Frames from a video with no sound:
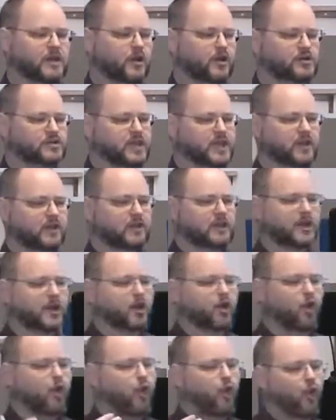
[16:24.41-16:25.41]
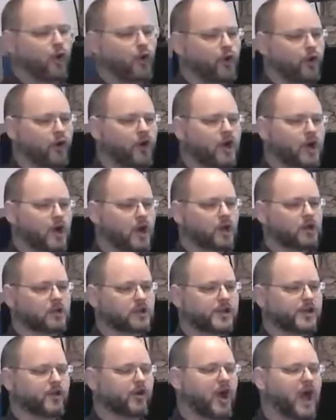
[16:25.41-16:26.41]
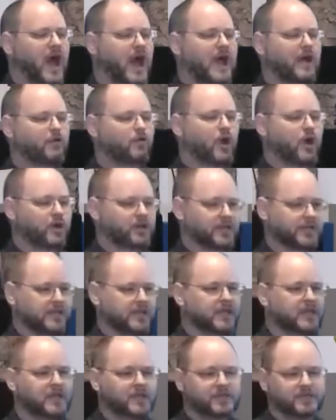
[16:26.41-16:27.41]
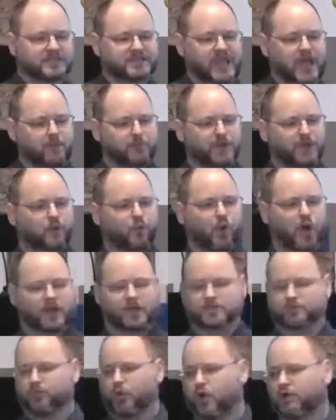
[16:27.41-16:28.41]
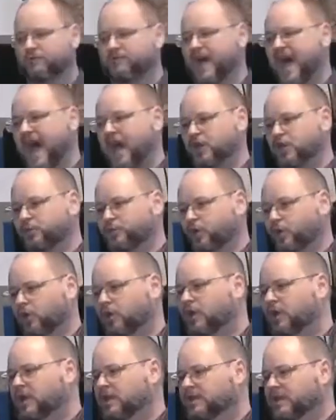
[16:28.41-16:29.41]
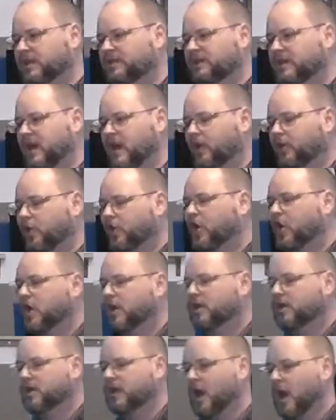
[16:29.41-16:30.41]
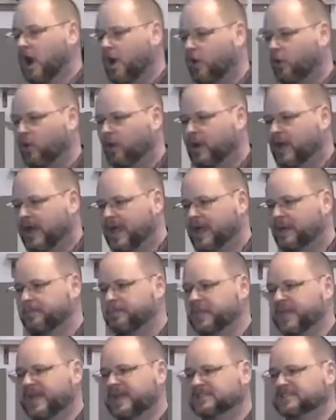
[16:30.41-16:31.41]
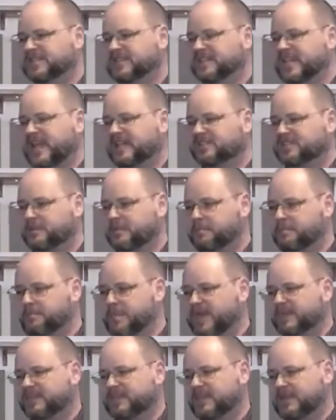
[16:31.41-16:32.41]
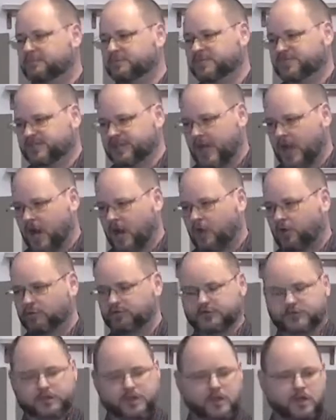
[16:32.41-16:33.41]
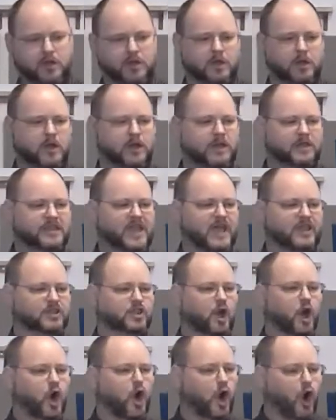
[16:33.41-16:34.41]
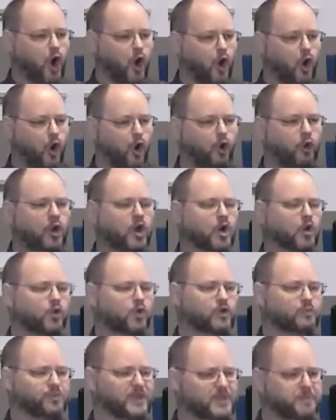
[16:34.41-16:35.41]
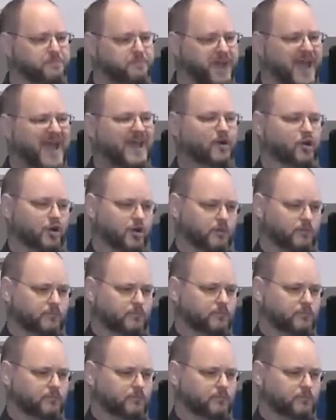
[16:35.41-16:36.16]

There is a clear order, a clear hierarchy. Does that mean one is more valuable than the other? No. It means that they submit themselves that the whole would be better.